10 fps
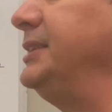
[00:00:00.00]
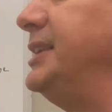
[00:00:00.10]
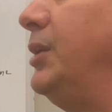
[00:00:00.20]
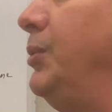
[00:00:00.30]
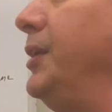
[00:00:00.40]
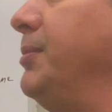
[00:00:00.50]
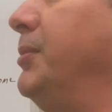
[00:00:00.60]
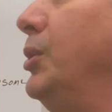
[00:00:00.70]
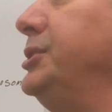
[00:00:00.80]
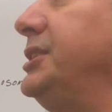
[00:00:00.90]
dealt with
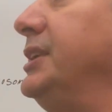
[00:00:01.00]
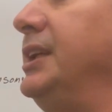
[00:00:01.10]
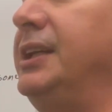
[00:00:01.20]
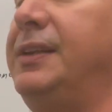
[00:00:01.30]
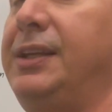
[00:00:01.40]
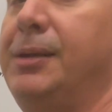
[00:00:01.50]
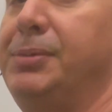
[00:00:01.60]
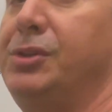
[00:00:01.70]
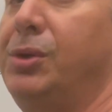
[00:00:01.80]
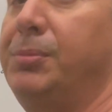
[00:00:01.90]
mostly in the
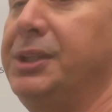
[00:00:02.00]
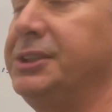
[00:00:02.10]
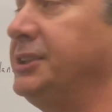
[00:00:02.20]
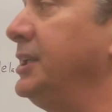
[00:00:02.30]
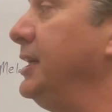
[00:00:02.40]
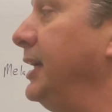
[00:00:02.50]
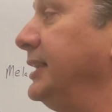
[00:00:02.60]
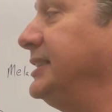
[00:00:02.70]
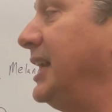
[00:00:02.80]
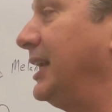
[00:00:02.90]
epidermis.
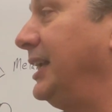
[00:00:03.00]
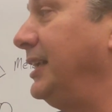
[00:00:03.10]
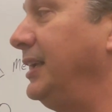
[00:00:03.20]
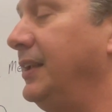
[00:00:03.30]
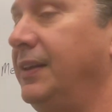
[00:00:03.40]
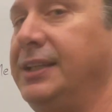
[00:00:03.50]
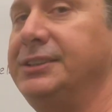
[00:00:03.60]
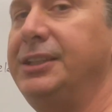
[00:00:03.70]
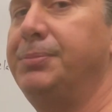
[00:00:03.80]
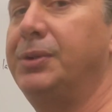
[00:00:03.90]
It's not getting into
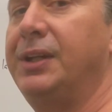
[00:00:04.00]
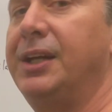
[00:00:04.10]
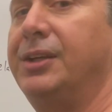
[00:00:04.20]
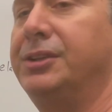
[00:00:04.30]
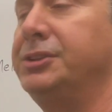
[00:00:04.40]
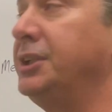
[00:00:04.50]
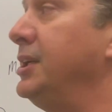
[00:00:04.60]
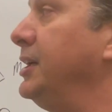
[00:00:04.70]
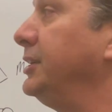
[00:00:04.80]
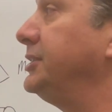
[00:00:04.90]
these deeper layers.
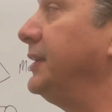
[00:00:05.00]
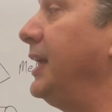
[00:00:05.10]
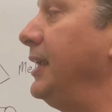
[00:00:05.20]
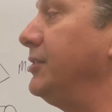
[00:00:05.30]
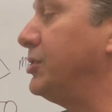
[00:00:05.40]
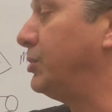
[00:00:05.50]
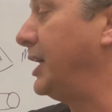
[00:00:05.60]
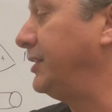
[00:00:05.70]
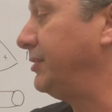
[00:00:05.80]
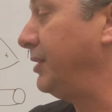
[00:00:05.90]
So that
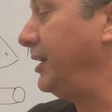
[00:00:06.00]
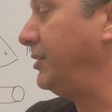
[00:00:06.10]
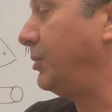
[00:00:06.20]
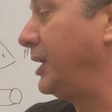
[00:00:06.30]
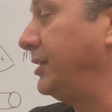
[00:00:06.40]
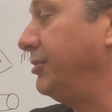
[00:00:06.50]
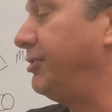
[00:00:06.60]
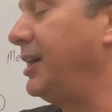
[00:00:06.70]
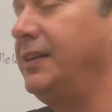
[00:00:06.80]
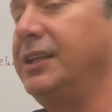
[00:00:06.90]
indirect
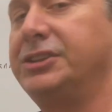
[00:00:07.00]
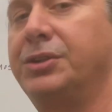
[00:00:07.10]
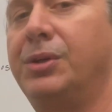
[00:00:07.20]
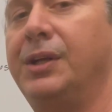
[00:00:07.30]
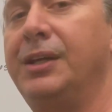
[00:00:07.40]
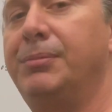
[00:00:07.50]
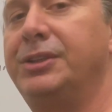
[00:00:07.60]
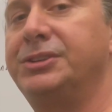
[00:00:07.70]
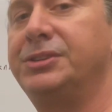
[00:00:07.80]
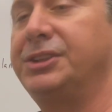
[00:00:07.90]
effect that's occurring at
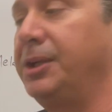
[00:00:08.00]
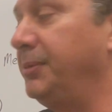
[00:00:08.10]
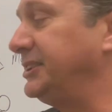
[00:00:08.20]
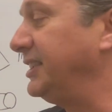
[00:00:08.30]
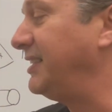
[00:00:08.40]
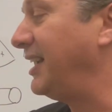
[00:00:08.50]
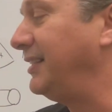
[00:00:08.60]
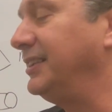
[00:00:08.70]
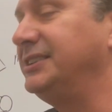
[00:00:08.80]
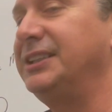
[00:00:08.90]
muscles, ligaments, and
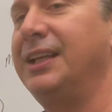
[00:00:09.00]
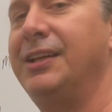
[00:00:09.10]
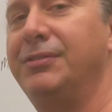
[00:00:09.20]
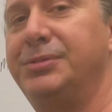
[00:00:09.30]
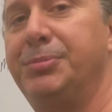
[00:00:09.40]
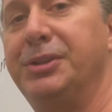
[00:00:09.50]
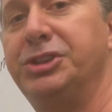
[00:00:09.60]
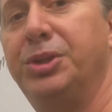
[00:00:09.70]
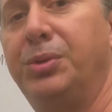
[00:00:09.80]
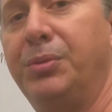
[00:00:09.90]
tendons that has been
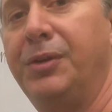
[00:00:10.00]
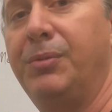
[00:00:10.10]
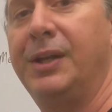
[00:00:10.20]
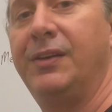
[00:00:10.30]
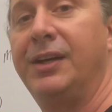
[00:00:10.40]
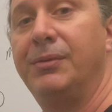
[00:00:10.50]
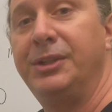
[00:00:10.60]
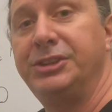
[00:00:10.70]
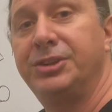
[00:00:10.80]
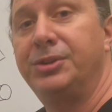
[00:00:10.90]
shown with red light
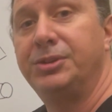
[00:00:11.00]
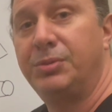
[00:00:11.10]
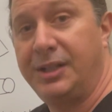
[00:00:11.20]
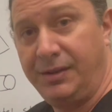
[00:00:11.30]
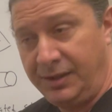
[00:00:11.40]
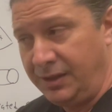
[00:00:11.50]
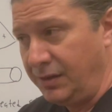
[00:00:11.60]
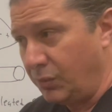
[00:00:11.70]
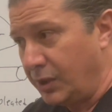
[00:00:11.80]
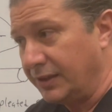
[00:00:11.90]
research, red
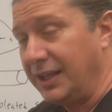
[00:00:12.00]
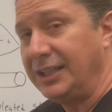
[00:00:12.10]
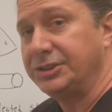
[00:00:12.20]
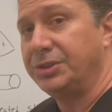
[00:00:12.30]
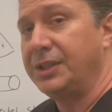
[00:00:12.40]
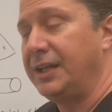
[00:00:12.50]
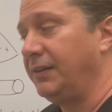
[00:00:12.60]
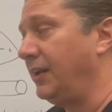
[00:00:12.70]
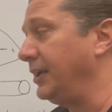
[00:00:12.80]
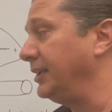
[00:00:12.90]
laser,
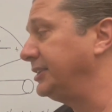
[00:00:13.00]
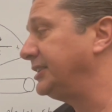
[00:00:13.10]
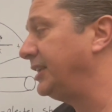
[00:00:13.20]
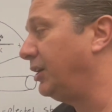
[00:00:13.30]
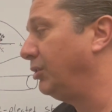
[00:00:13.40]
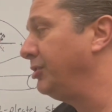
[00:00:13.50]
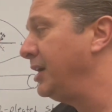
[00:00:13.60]
not light itself,